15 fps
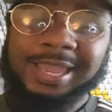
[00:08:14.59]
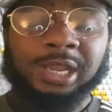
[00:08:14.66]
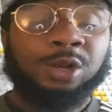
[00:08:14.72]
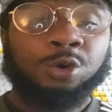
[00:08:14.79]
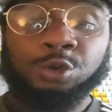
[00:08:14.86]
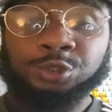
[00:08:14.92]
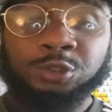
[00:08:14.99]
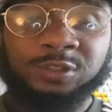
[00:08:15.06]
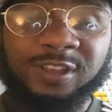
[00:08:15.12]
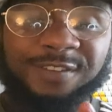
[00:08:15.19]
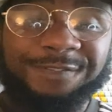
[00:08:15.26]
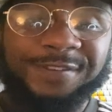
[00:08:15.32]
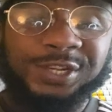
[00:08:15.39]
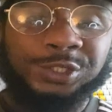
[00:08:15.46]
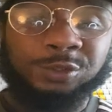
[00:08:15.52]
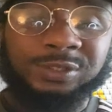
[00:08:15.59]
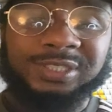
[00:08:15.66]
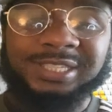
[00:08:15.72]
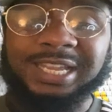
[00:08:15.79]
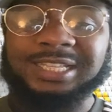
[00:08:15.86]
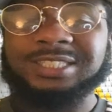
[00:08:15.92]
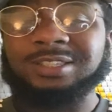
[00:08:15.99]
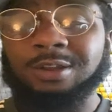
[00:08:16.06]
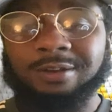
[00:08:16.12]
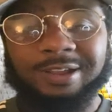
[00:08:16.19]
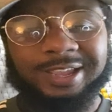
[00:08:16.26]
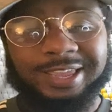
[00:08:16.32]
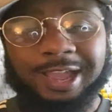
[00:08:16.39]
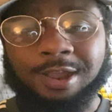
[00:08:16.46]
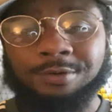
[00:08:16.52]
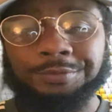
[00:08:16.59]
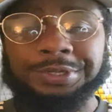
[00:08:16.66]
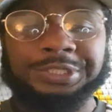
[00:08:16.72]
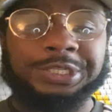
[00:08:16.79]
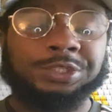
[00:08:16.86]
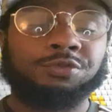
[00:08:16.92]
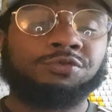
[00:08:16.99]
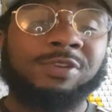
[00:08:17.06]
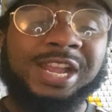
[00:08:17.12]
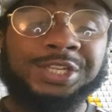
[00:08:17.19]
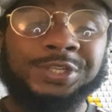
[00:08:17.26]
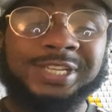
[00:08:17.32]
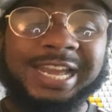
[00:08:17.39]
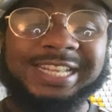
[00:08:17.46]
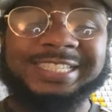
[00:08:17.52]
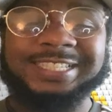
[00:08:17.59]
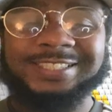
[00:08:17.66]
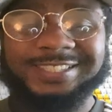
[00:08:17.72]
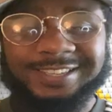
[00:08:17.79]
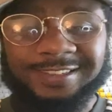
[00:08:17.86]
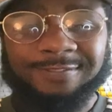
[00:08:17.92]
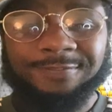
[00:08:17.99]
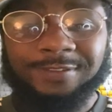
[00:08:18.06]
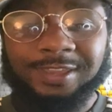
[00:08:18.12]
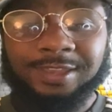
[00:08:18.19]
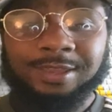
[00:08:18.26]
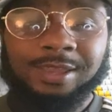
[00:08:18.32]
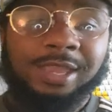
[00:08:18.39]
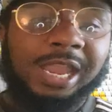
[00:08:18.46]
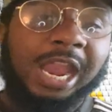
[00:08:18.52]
And also the official TikTok account, which is Red United TV.